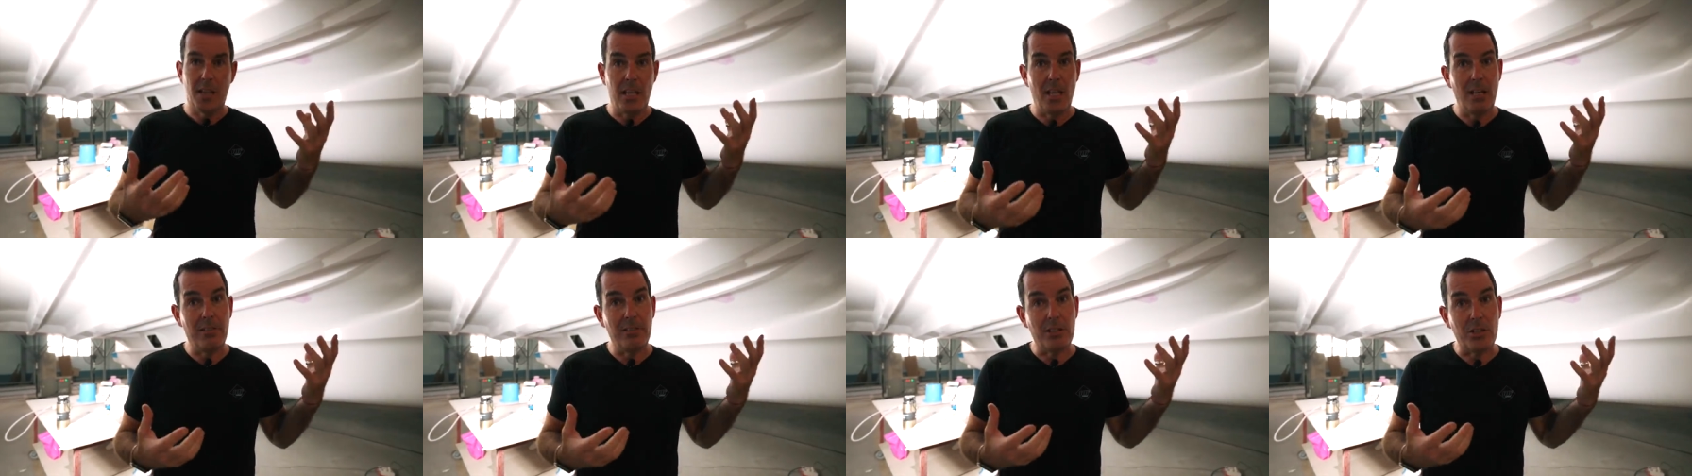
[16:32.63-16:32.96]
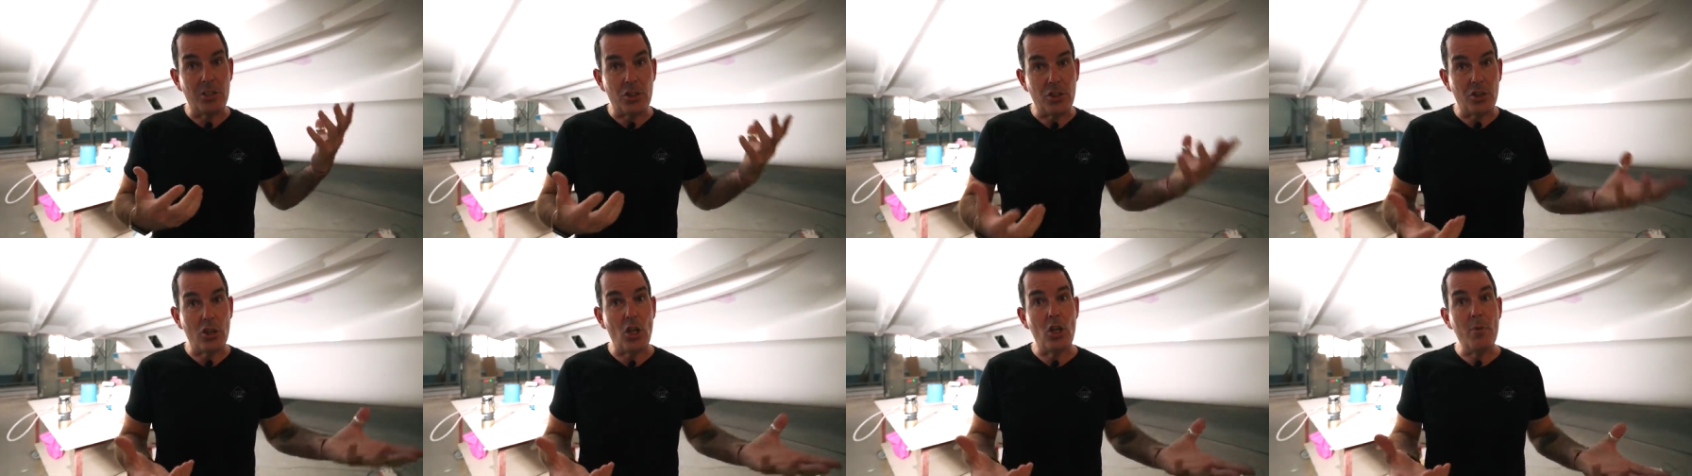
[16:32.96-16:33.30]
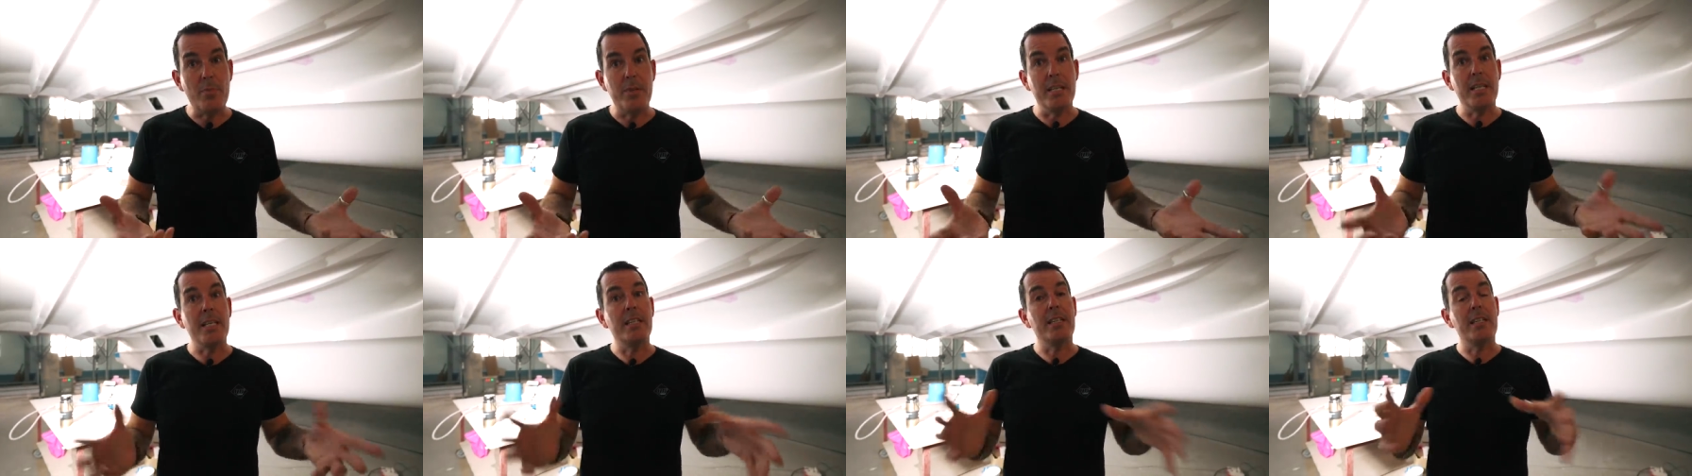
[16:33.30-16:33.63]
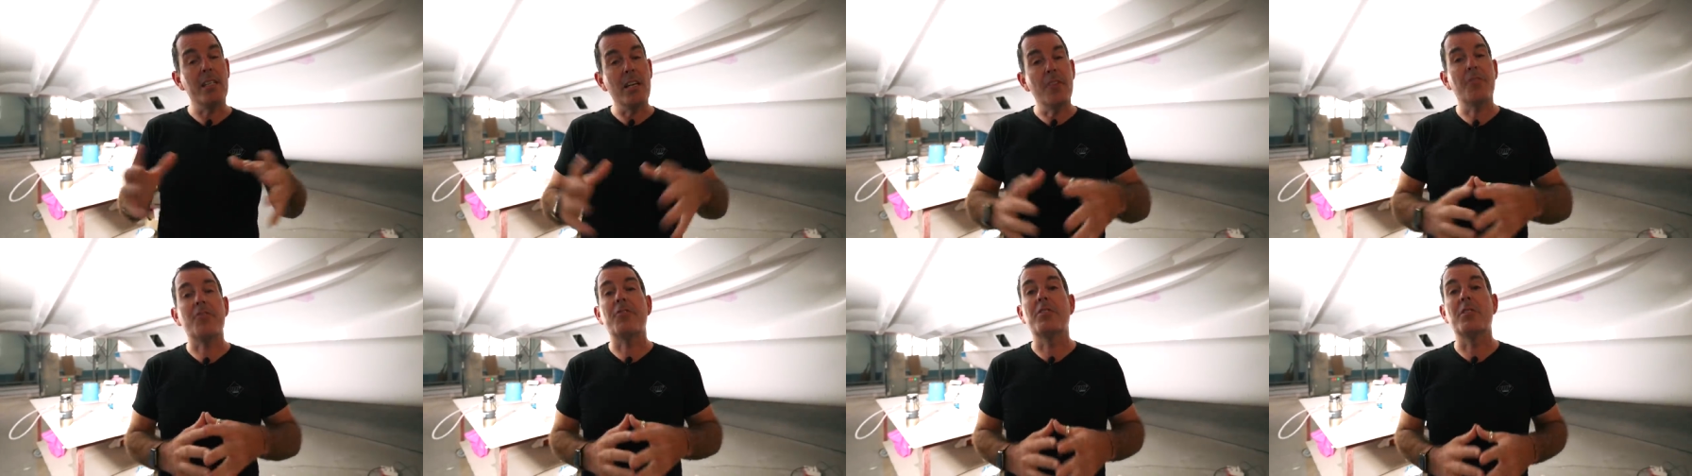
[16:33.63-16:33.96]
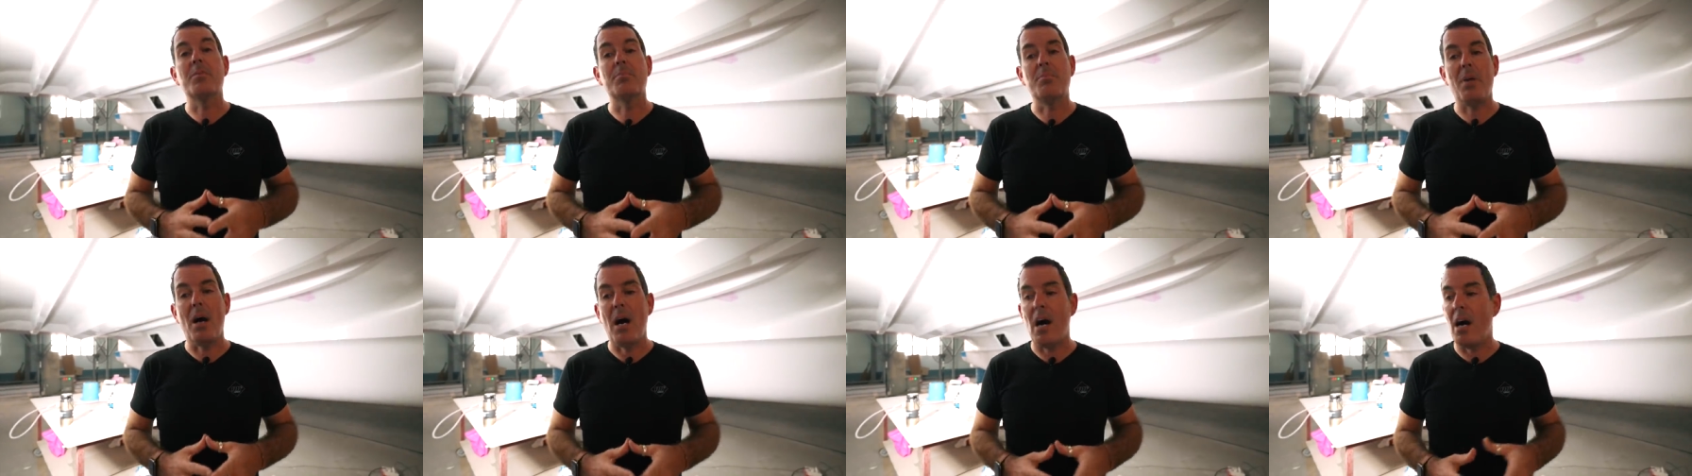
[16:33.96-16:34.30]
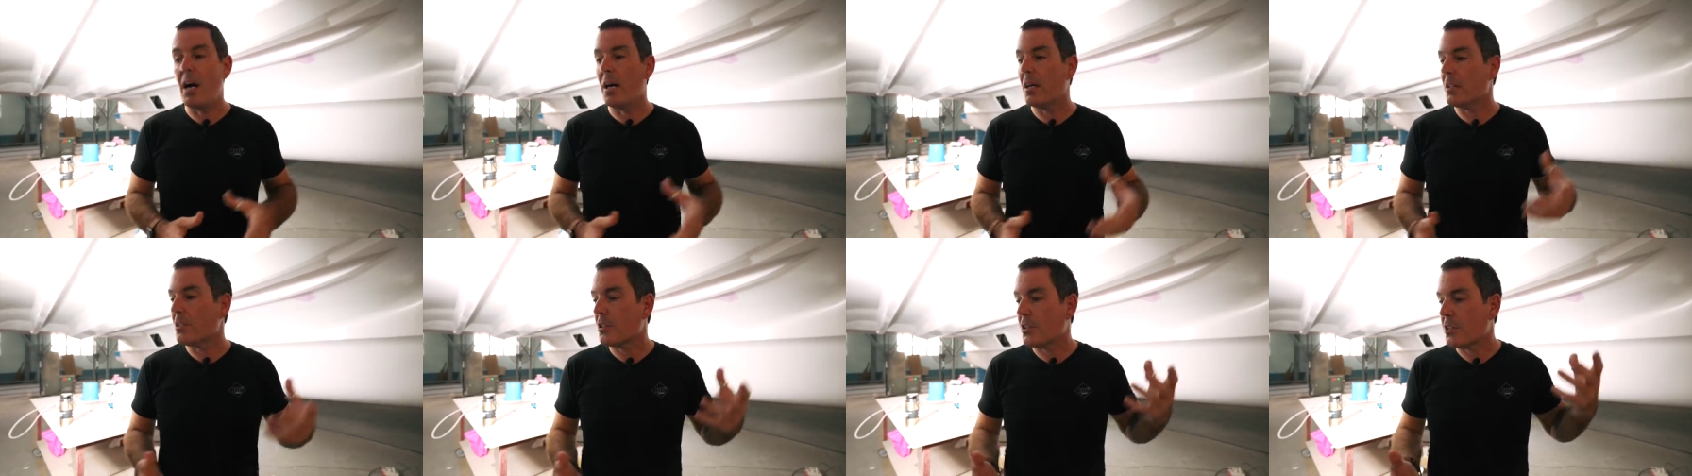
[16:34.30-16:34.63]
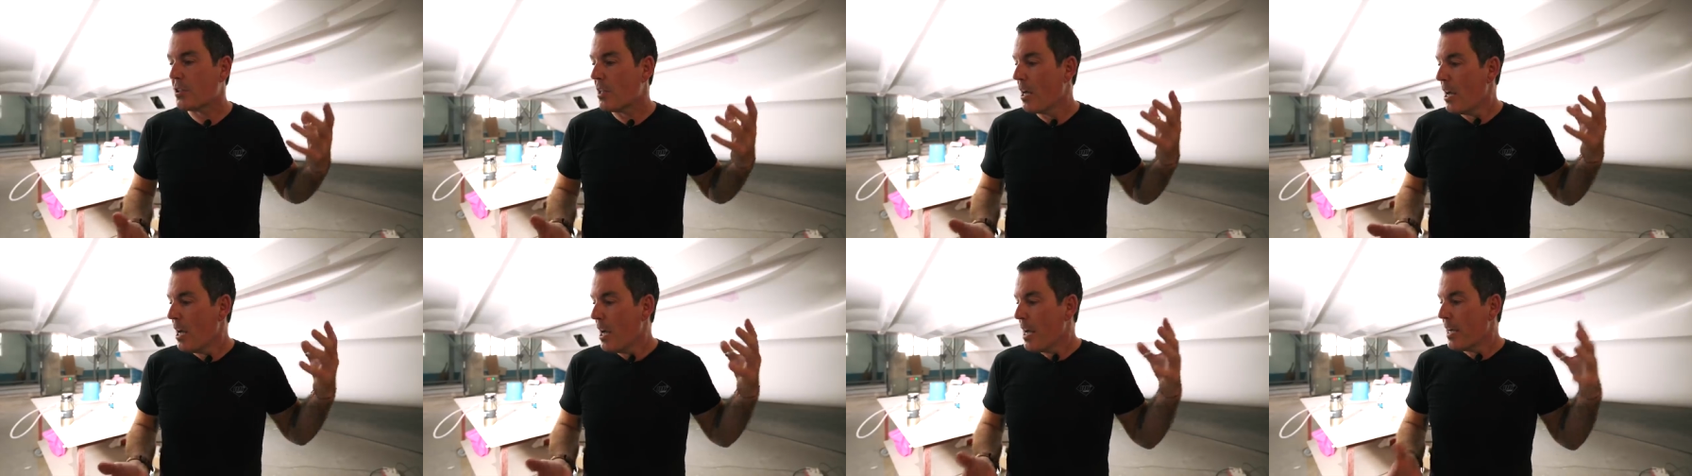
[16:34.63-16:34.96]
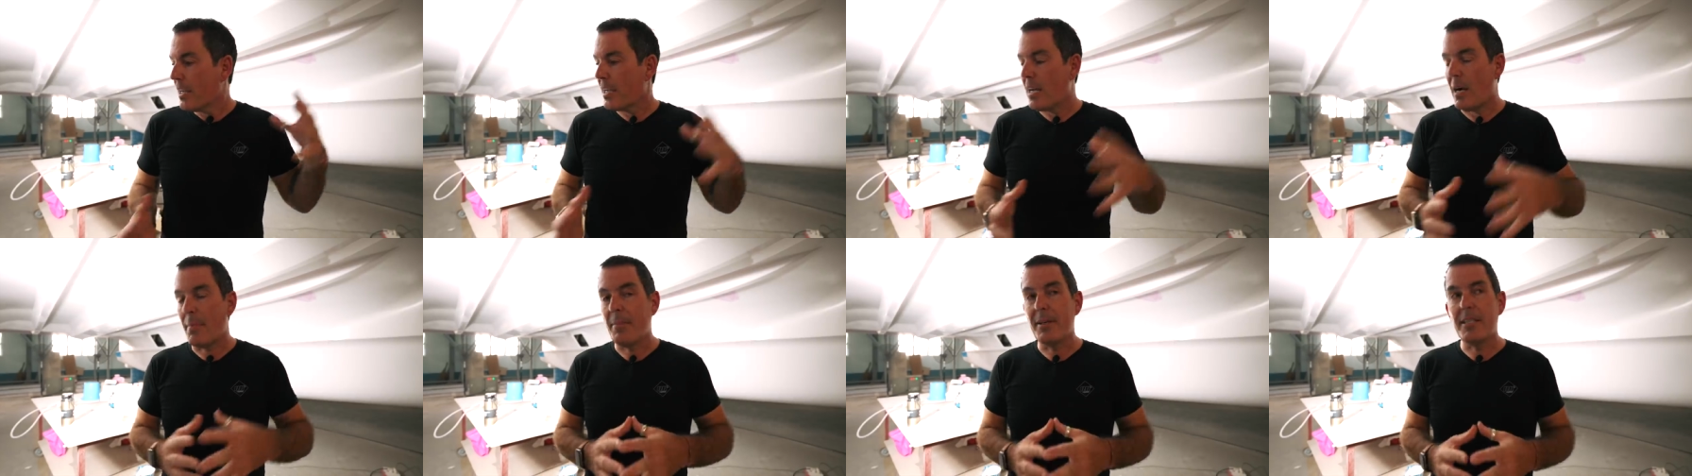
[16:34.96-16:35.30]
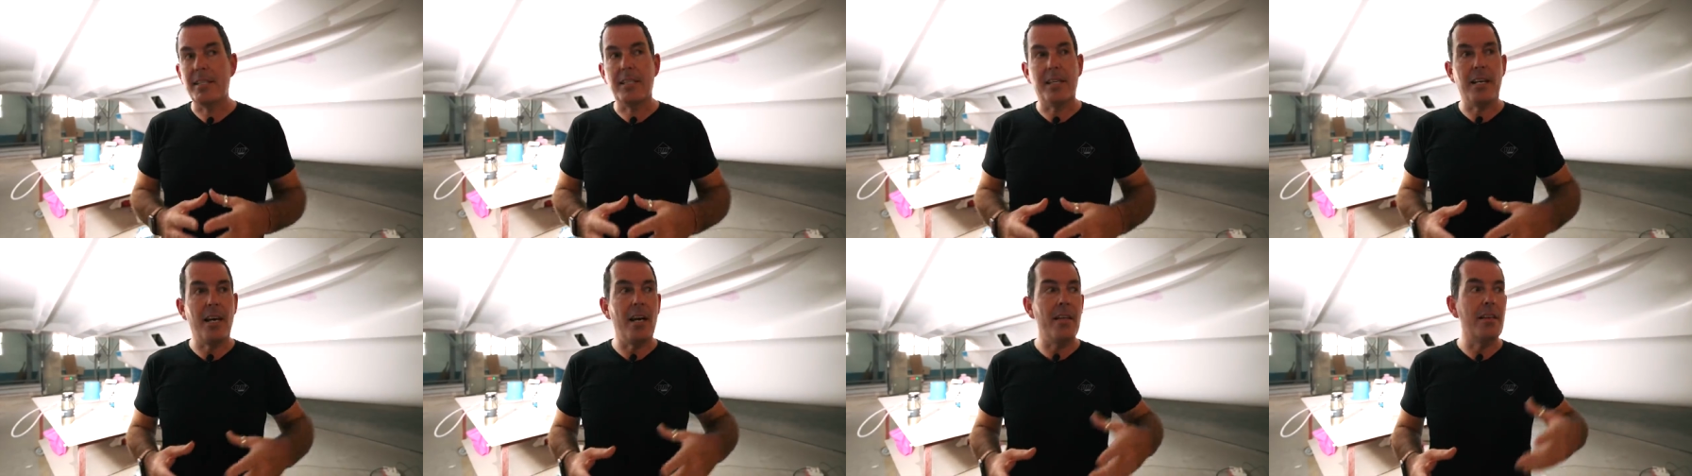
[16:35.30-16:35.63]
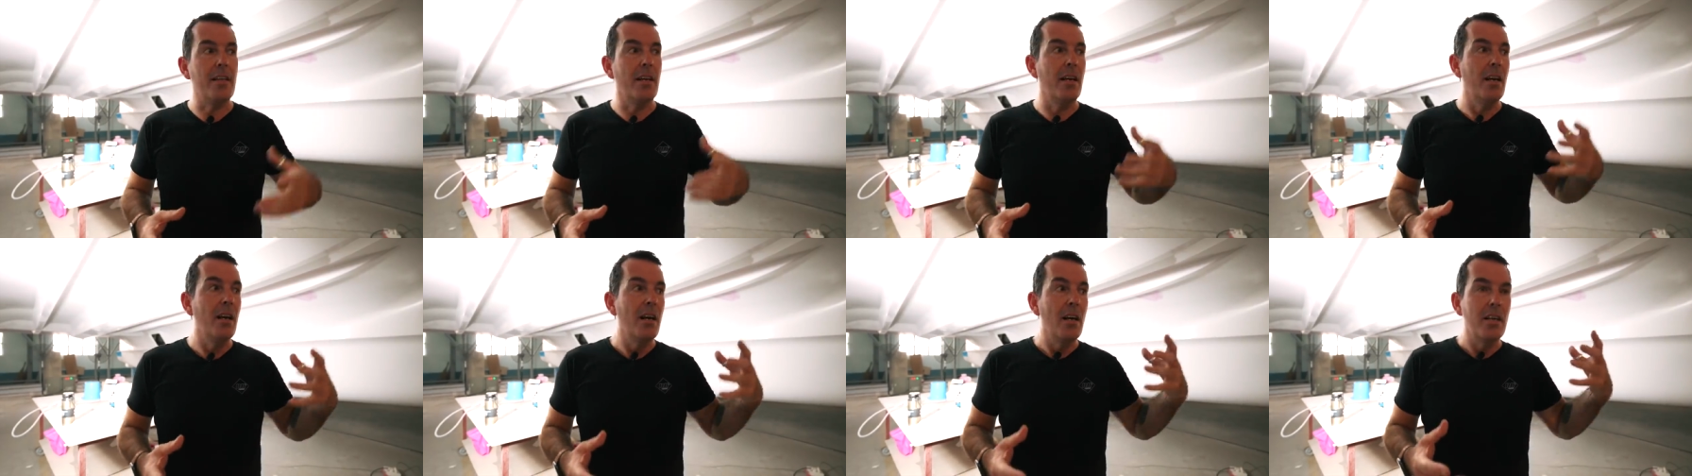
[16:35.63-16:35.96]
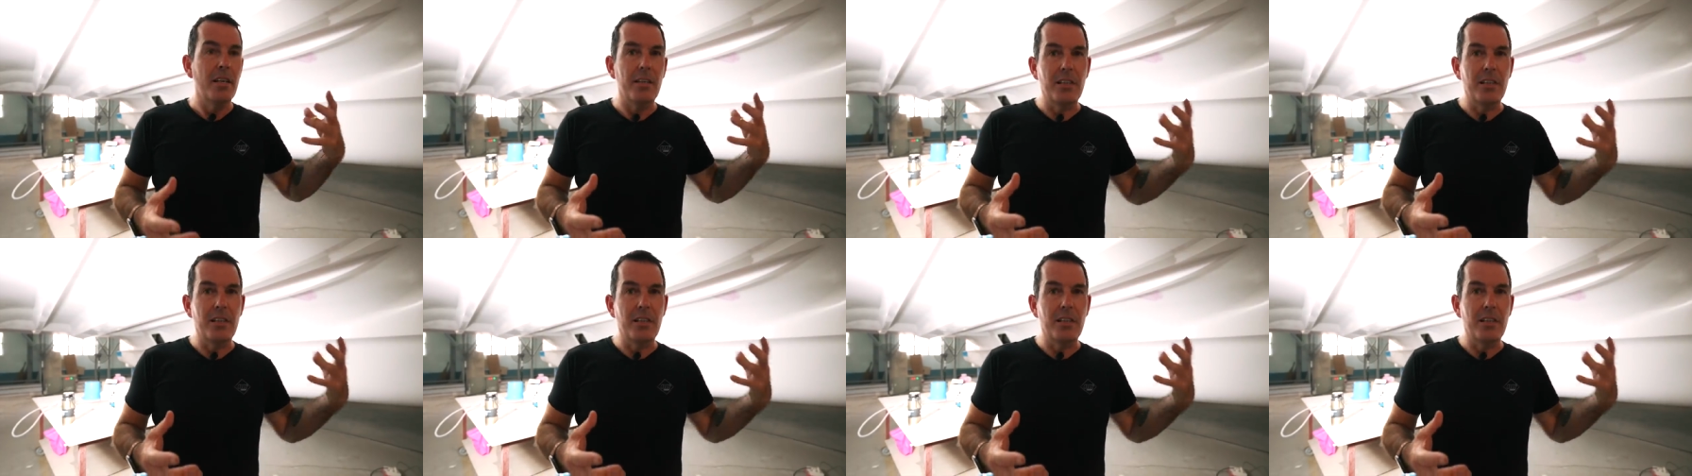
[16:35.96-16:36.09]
There are so many different parts coming together.